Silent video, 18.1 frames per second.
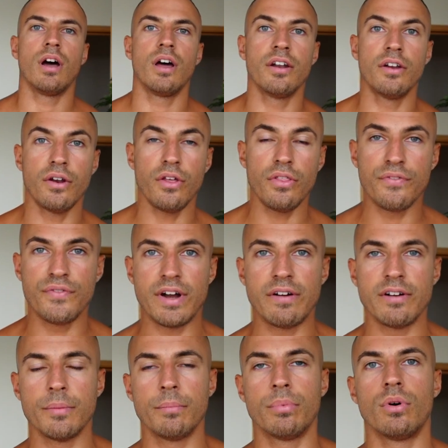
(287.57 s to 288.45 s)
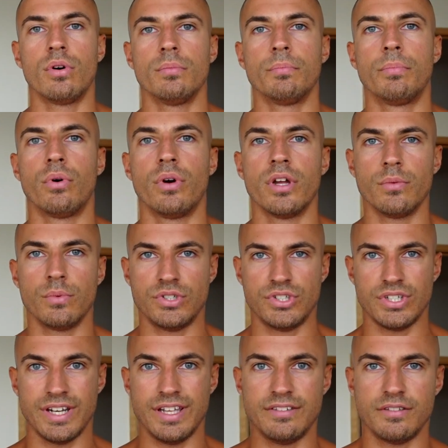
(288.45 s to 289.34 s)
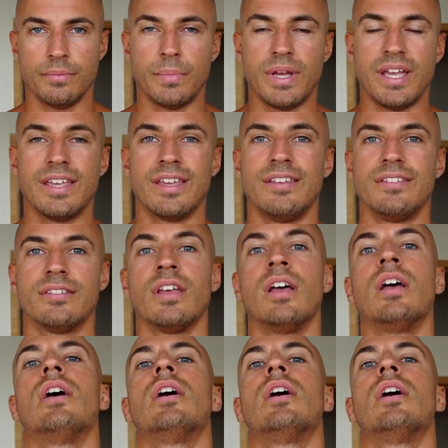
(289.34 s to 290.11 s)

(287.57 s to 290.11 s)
And another very important point which I need to make is,